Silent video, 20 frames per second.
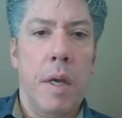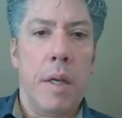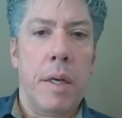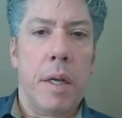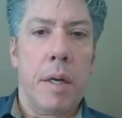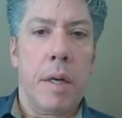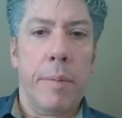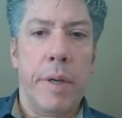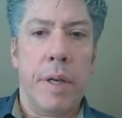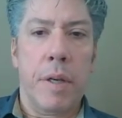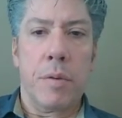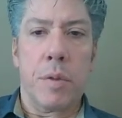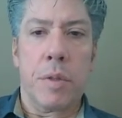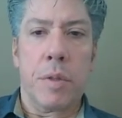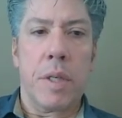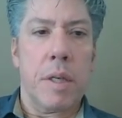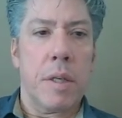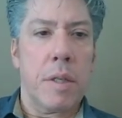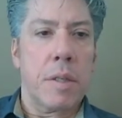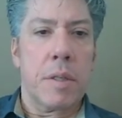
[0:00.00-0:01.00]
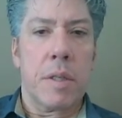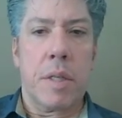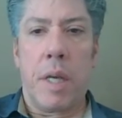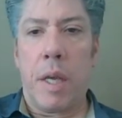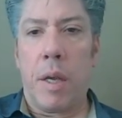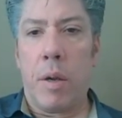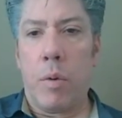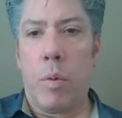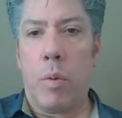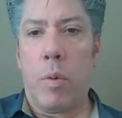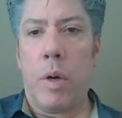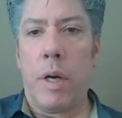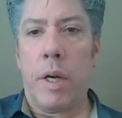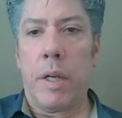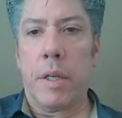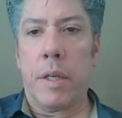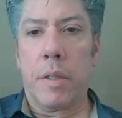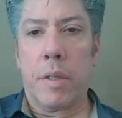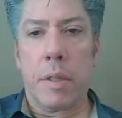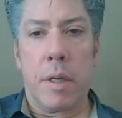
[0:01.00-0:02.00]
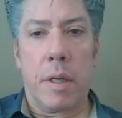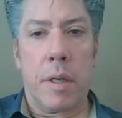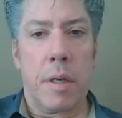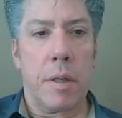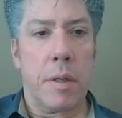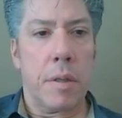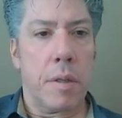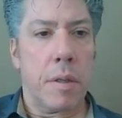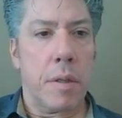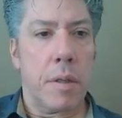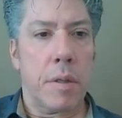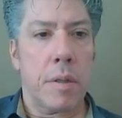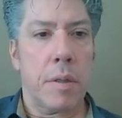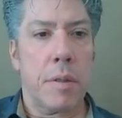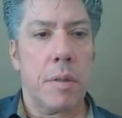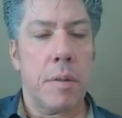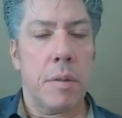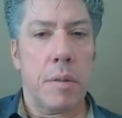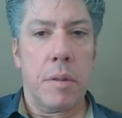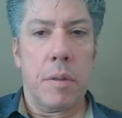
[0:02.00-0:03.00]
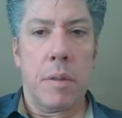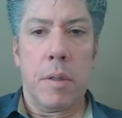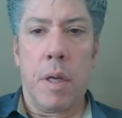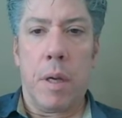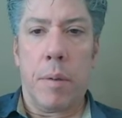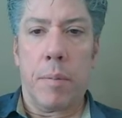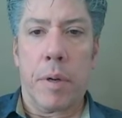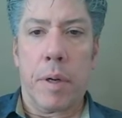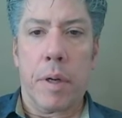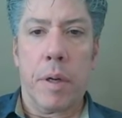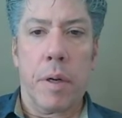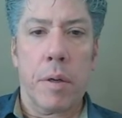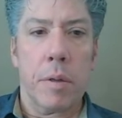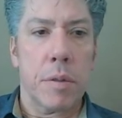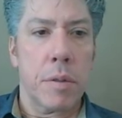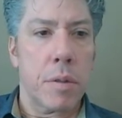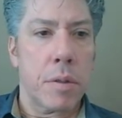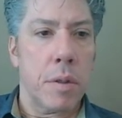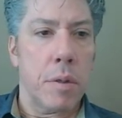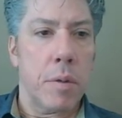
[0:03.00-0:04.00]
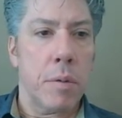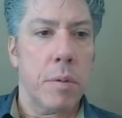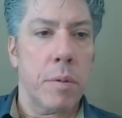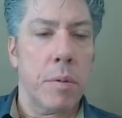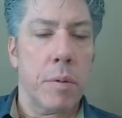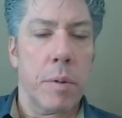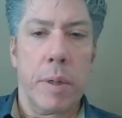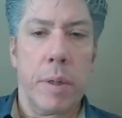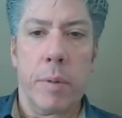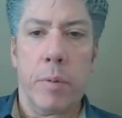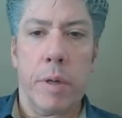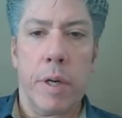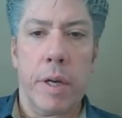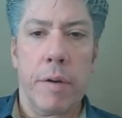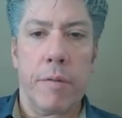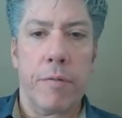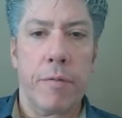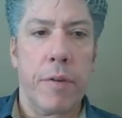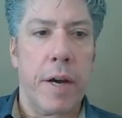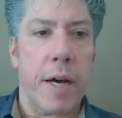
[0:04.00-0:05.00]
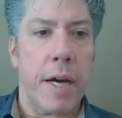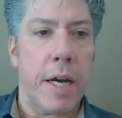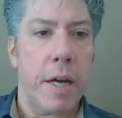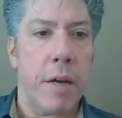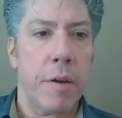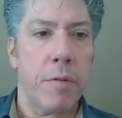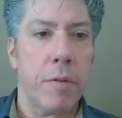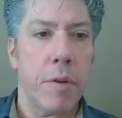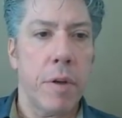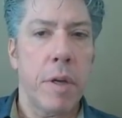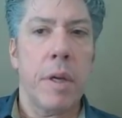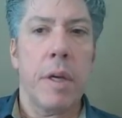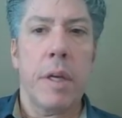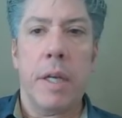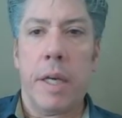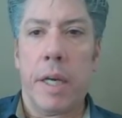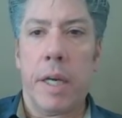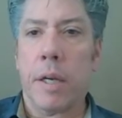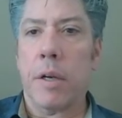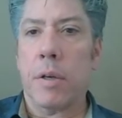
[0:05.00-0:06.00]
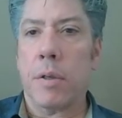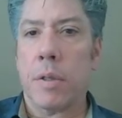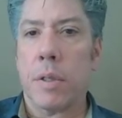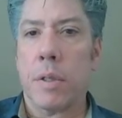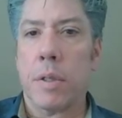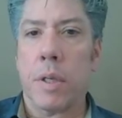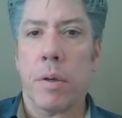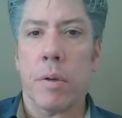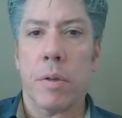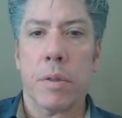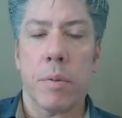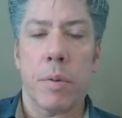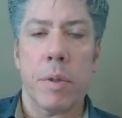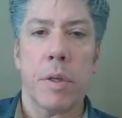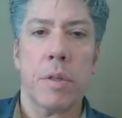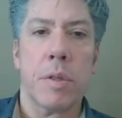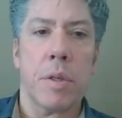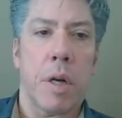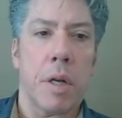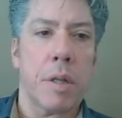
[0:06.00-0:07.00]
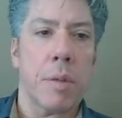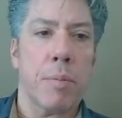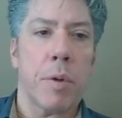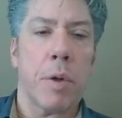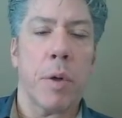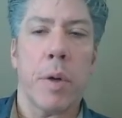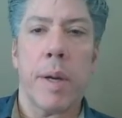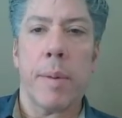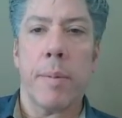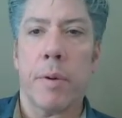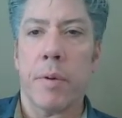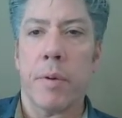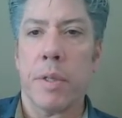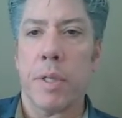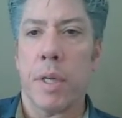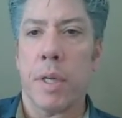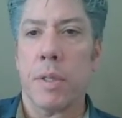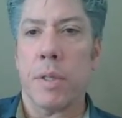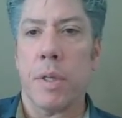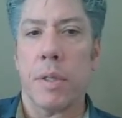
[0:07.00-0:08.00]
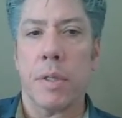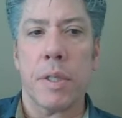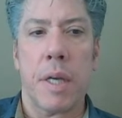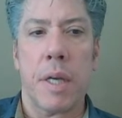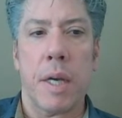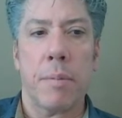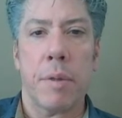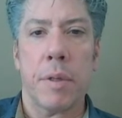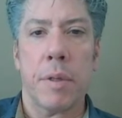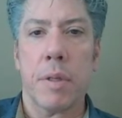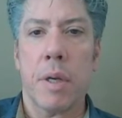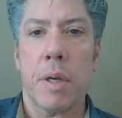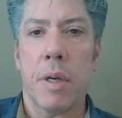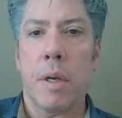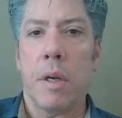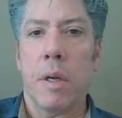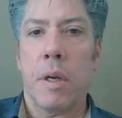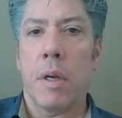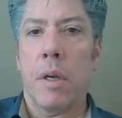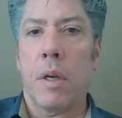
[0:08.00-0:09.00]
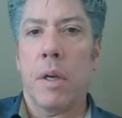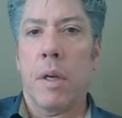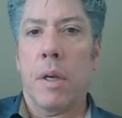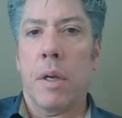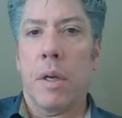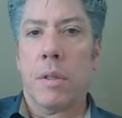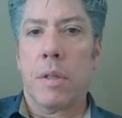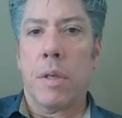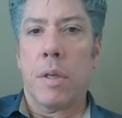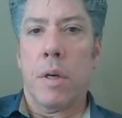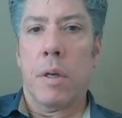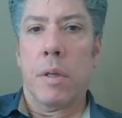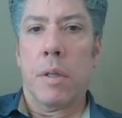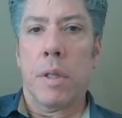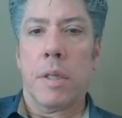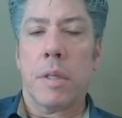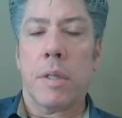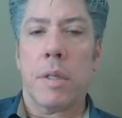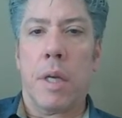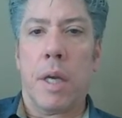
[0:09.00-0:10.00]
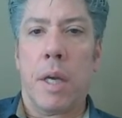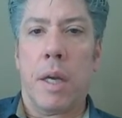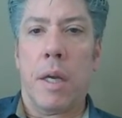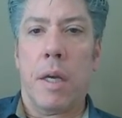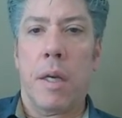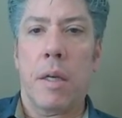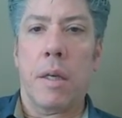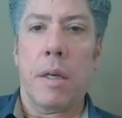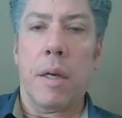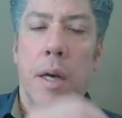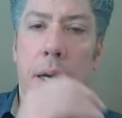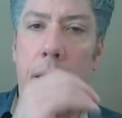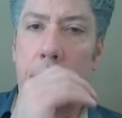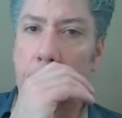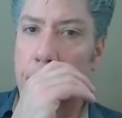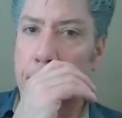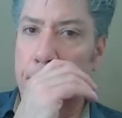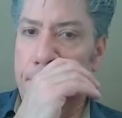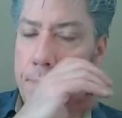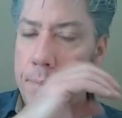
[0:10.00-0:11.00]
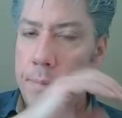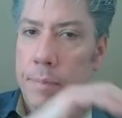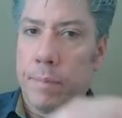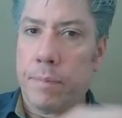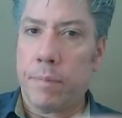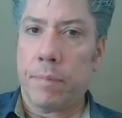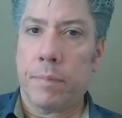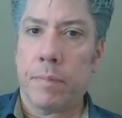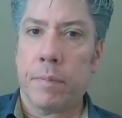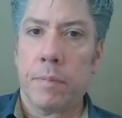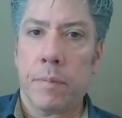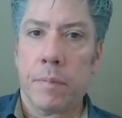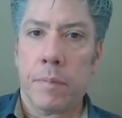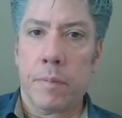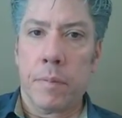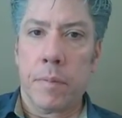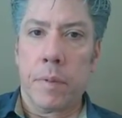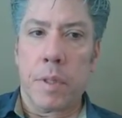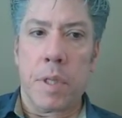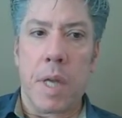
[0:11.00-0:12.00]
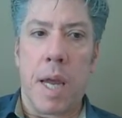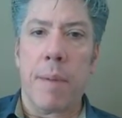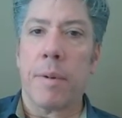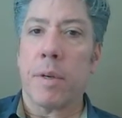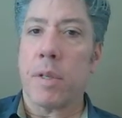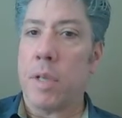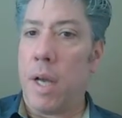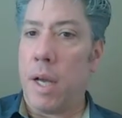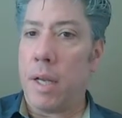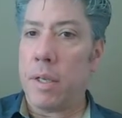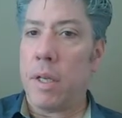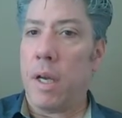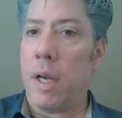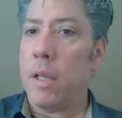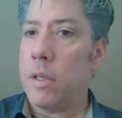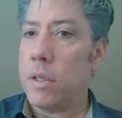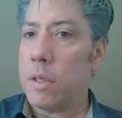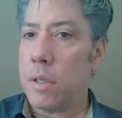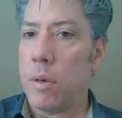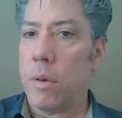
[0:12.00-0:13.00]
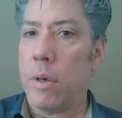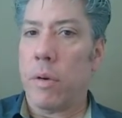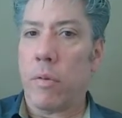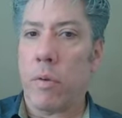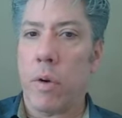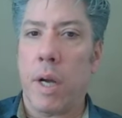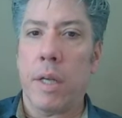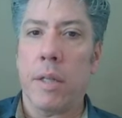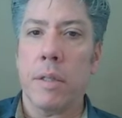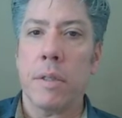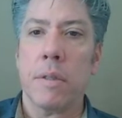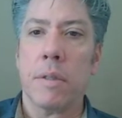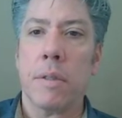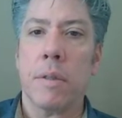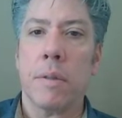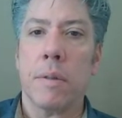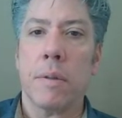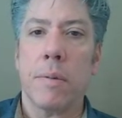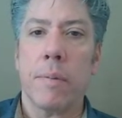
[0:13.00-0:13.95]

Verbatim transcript: Now it'll be interesting to see what uh, the number goes to. We're, we're at 5. Yeah, it goes to 0. So when you start the program, it resets all timers. So let's see. Um, the timer's not done, so it runs